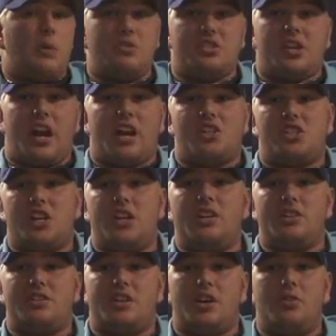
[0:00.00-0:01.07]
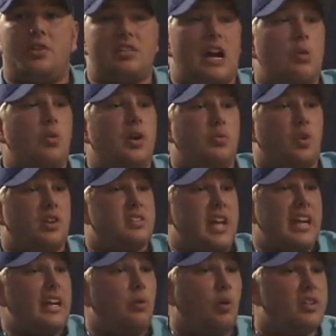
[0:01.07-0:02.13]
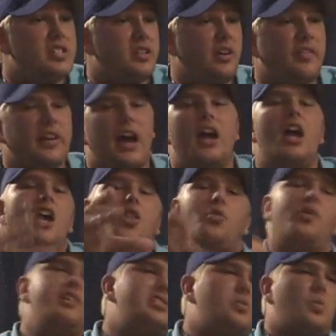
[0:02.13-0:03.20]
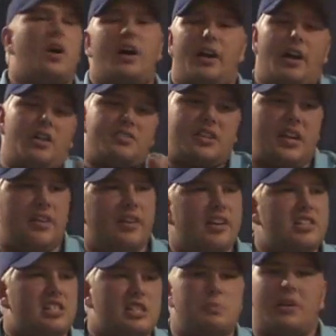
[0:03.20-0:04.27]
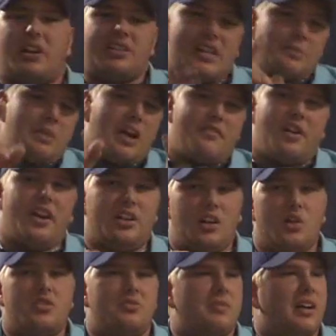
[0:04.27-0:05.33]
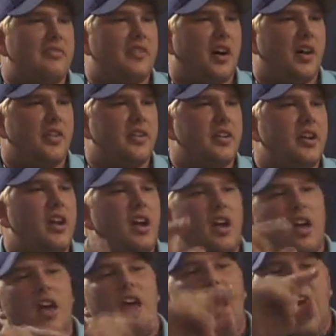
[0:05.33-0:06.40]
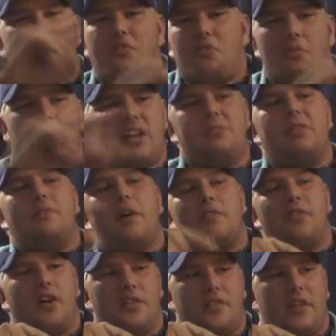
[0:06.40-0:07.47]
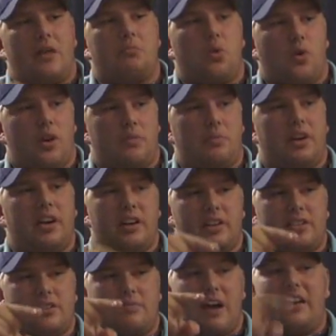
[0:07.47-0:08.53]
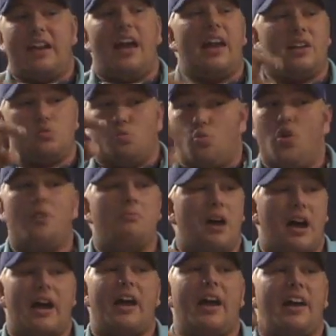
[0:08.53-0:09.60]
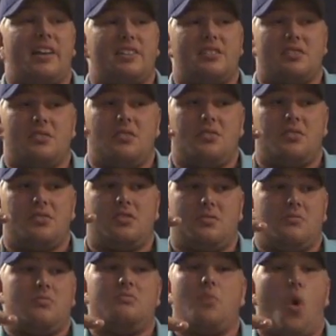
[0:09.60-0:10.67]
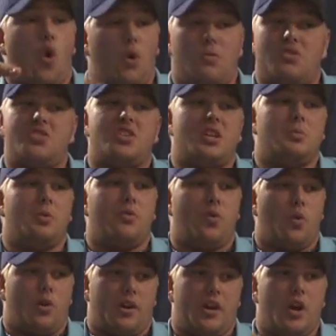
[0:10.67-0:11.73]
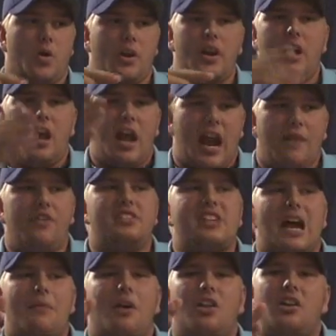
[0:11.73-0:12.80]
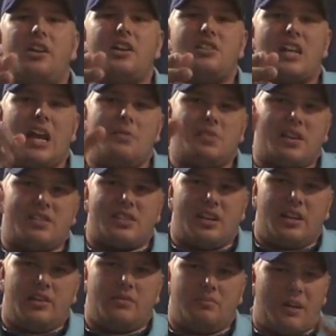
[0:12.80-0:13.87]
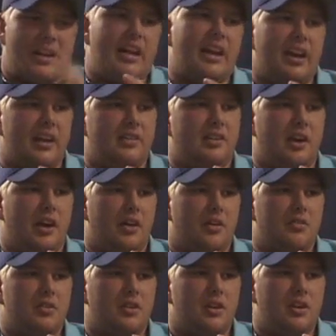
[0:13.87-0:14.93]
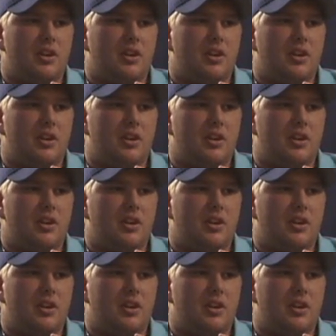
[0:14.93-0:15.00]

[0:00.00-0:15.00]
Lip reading: I was scared shitless, dude, because I didn't want to sit around the guy. The reason why, and I'll say this, is because I'm not very close to my father. Uh-huh. He reminded me of my father at that point because my dad has whooped my ass some horrible shit before, Right. Every time I look at James, I see my dad, and